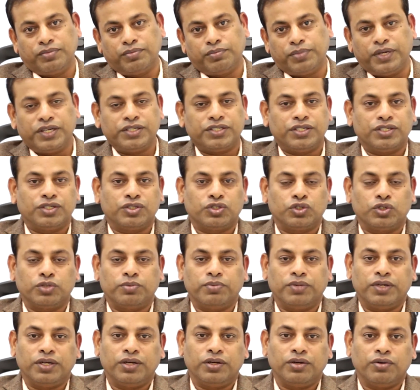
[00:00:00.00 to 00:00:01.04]
patient should
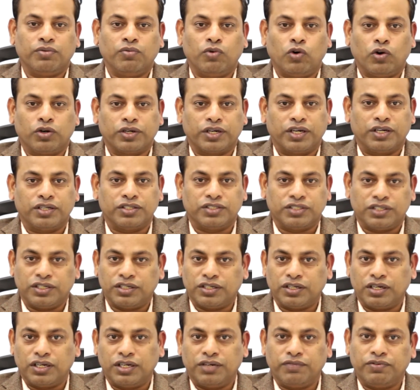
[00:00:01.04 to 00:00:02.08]
be walking
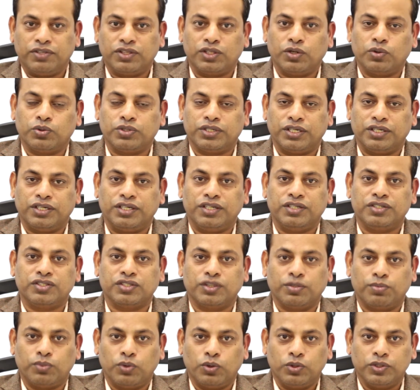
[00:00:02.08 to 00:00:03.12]
generally without any
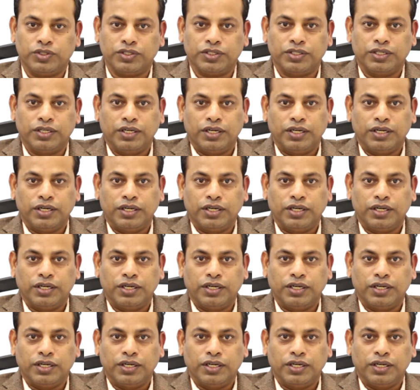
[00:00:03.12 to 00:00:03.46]
support